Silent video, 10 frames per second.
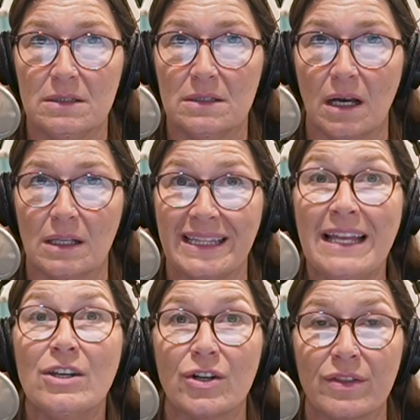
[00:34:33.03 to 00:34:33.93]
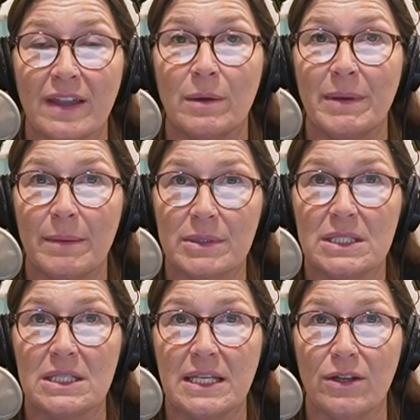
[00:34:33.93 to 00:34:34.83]
a, lender; they'll be able
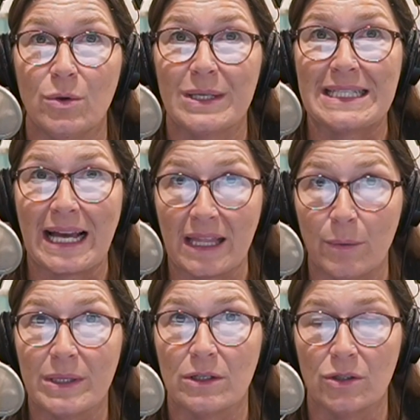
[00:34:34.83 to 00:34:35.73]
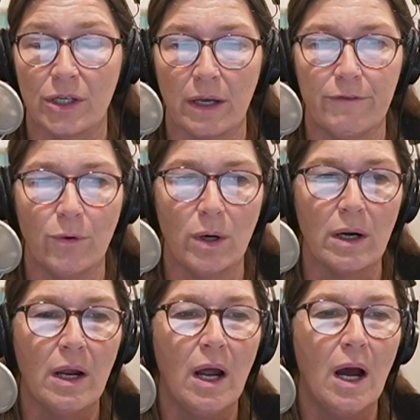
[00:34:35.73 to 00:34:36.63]
to tell you exactly what they're looking
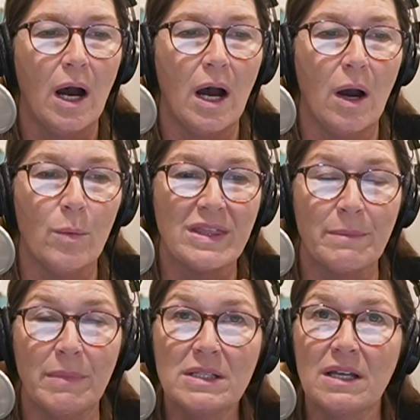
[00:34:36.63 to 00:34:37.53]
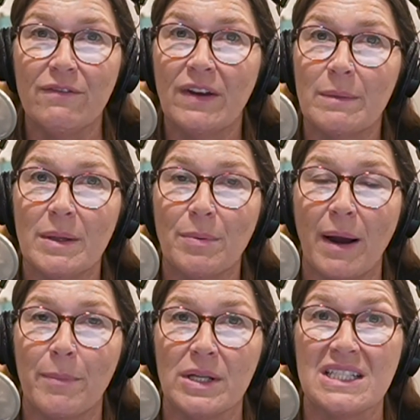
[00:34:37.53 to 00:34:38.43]
for. Uh, with the multifamily
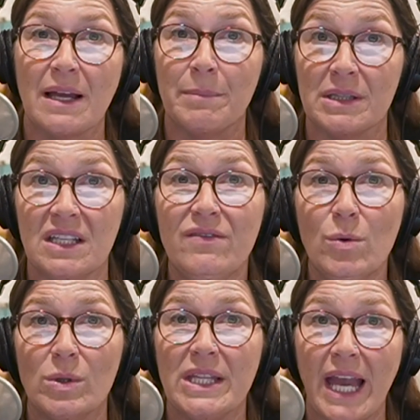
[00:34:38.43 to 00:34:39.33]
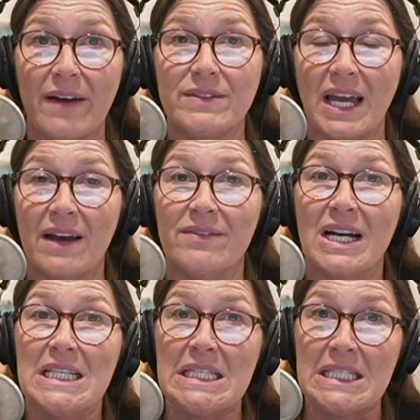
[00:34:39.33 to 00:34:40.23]
properties, I believe you only have to have
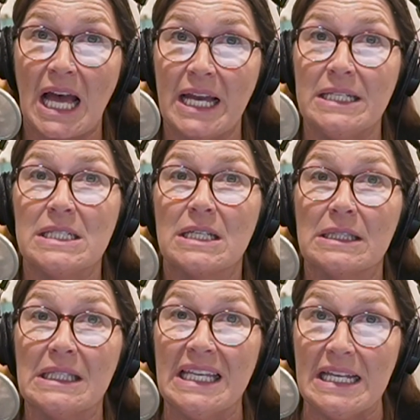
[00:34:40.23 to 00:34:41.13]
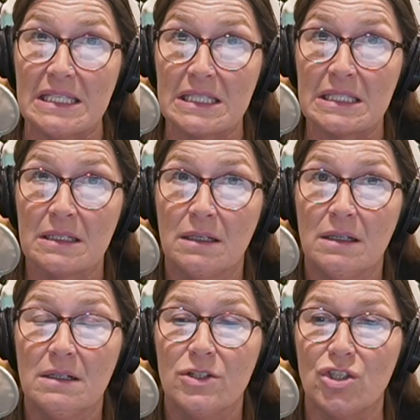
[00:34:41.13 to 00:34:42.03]
a signed lease,
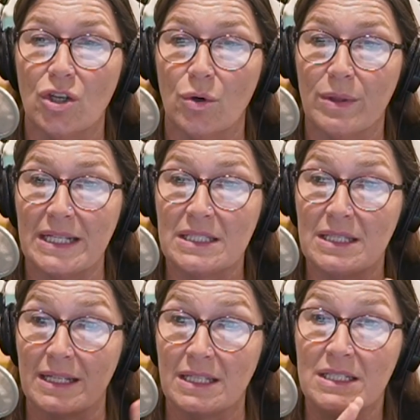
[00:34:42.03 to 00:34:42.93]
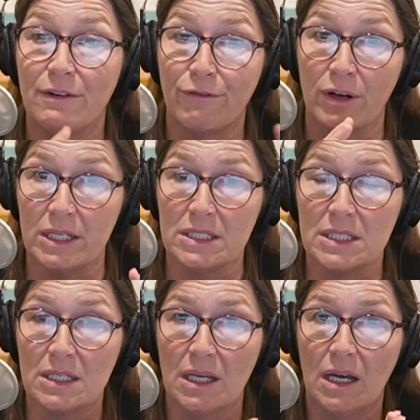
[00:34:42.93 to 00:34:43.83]
so that's that's a different